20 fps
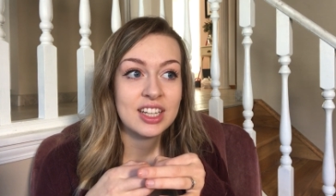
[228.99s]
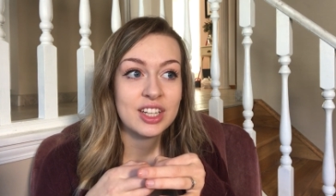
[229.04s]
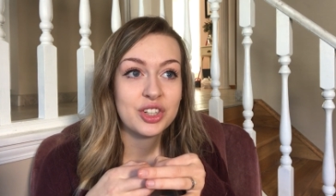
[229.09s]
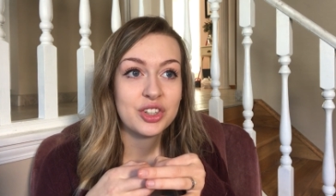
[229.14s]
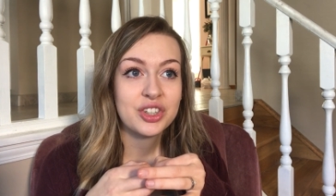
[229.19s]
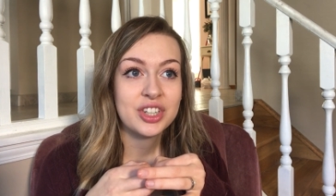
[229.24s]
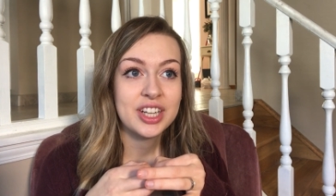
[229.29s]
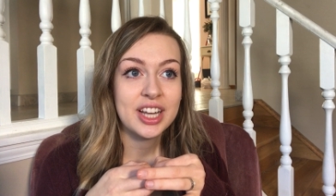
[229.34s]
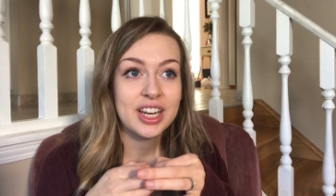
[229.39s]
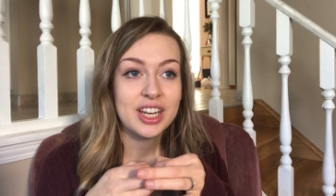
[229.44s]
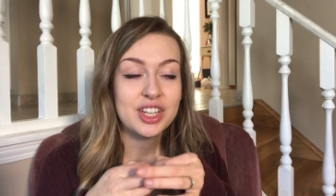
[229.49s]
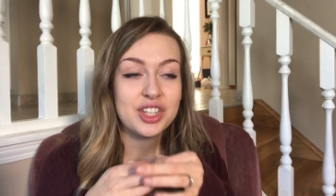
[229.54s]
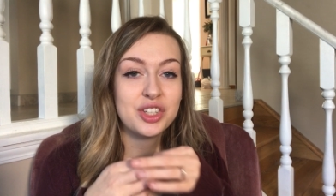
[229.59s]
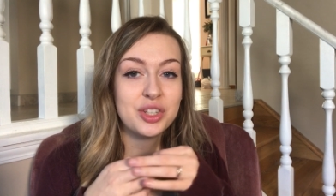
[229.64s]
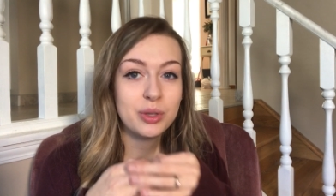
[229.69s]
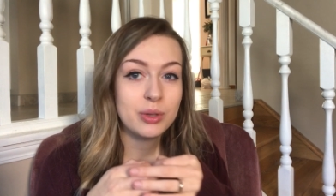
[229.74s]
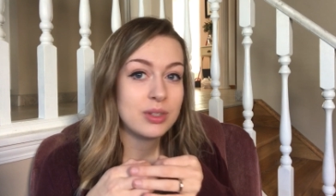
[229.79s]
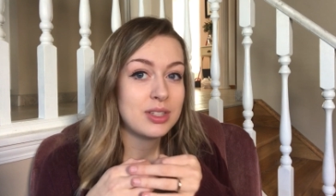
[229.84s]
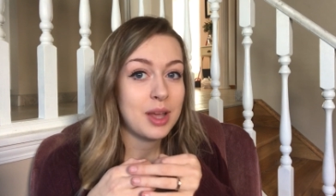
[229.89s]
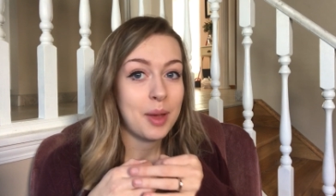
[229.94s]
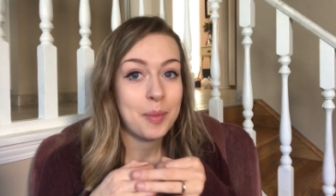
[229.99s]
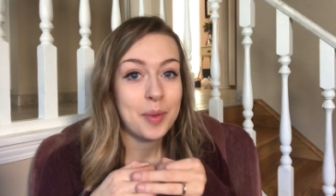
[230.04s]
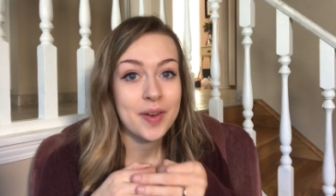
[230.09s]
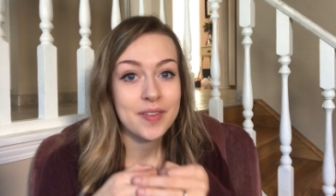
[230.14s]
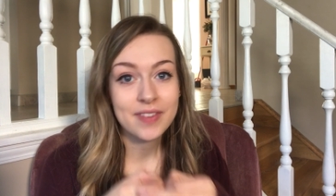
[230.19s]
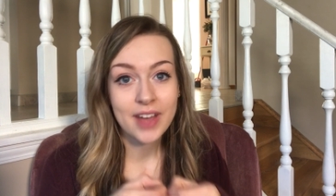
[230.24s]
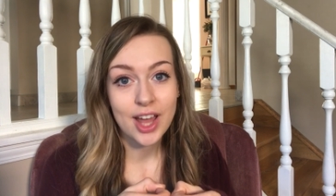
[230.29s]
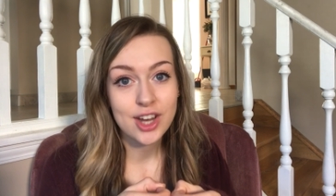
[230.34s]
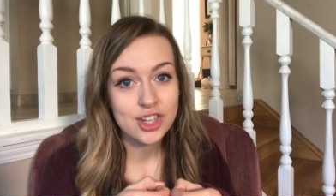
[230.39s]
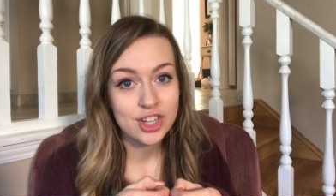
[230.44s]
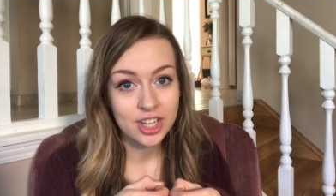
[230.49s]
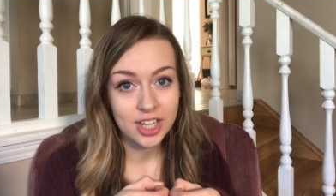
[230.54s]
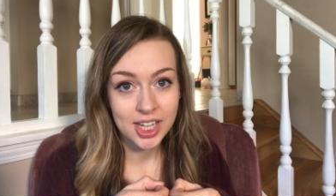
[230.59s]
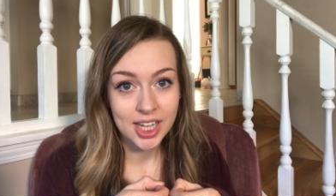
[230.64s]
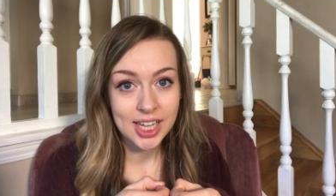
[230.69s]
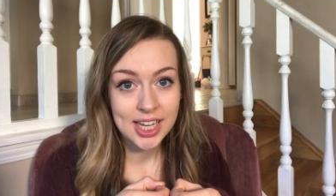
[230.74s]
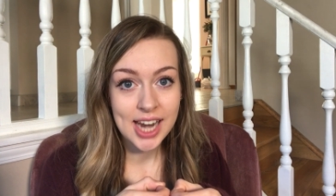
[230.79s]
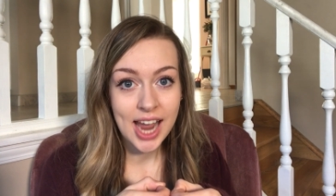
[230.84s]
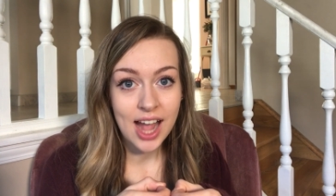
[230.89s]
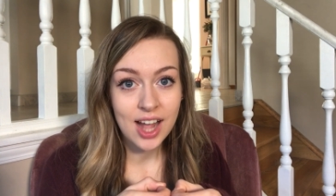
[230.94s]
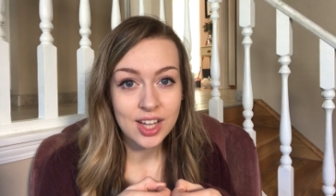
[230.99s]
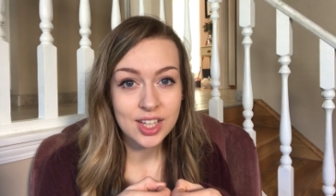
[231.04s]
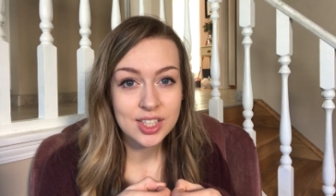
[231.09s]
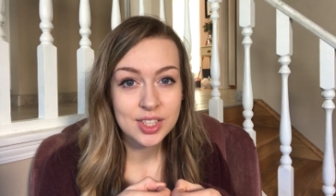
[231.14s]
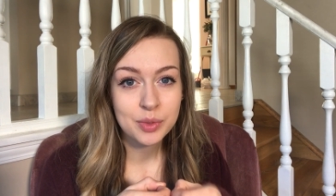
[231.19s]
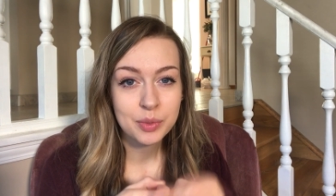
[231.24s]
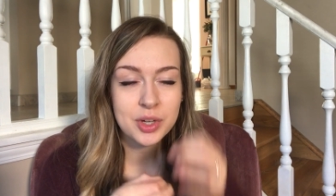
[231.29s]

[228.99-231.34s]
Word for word: created two separate vaginal canals,